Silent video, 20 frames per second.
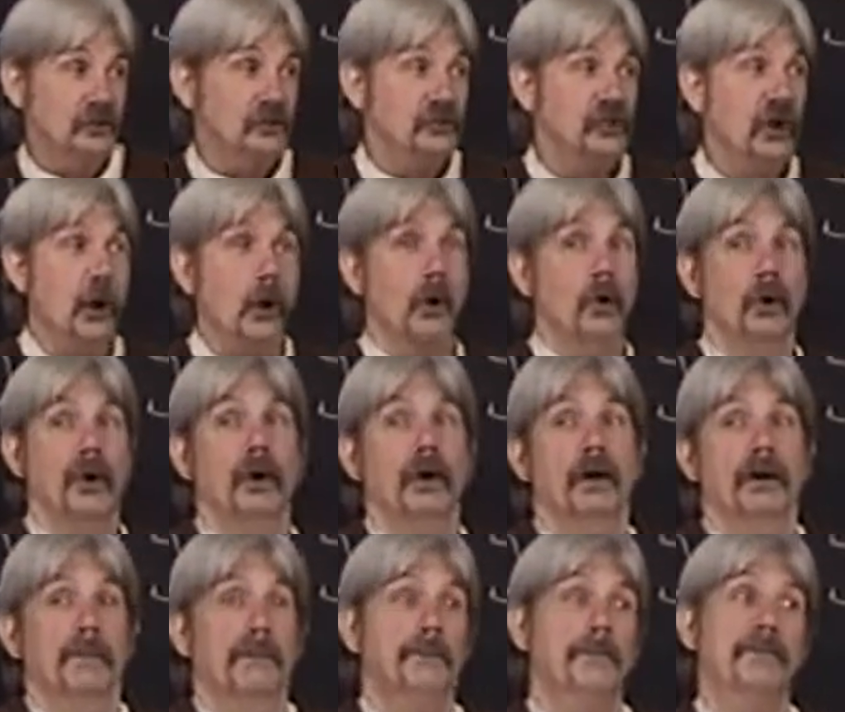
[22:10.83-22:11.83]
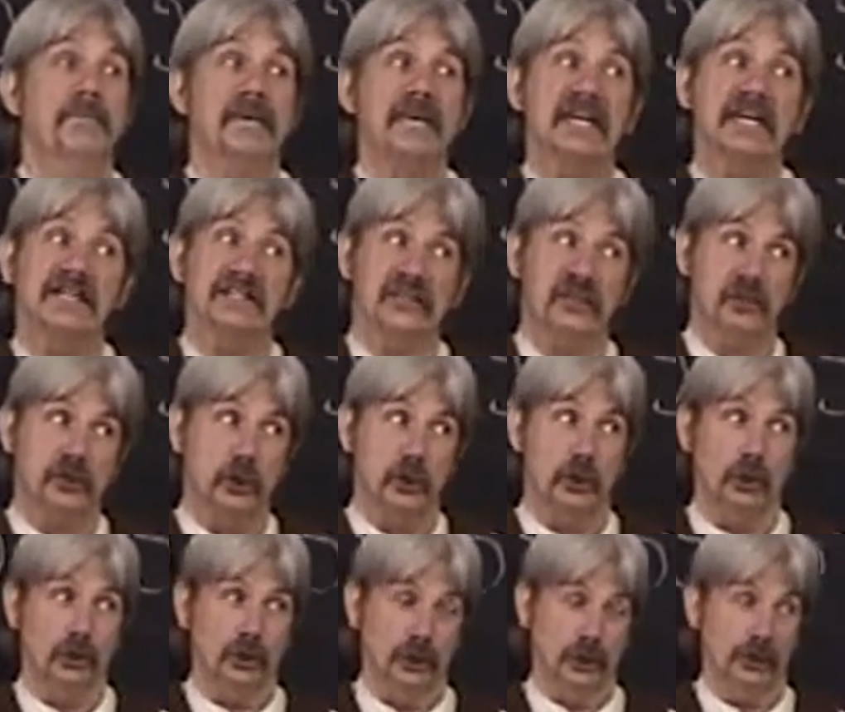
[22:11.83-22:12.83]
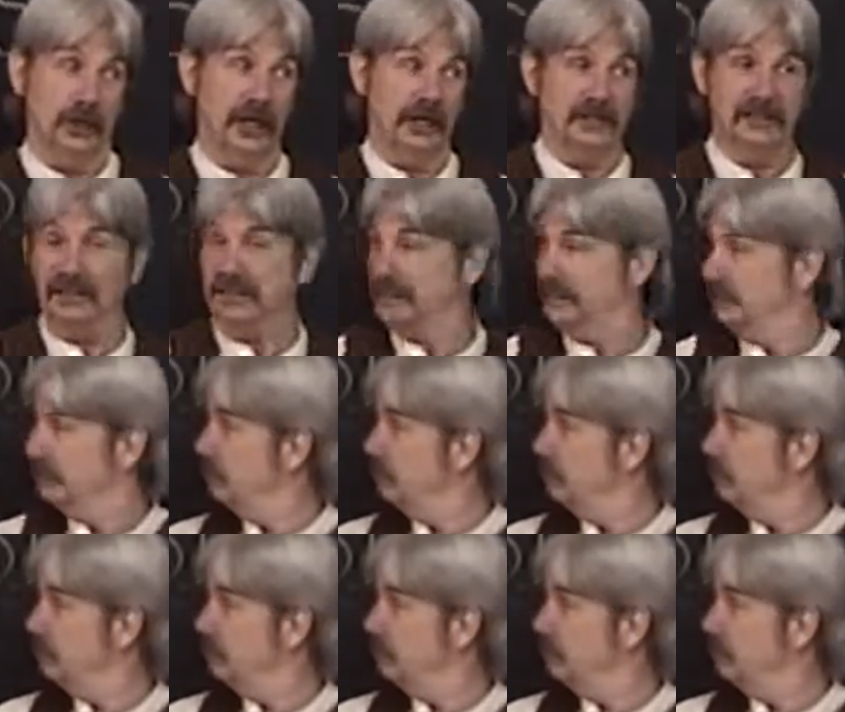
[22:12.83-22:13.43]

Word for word: So be sure and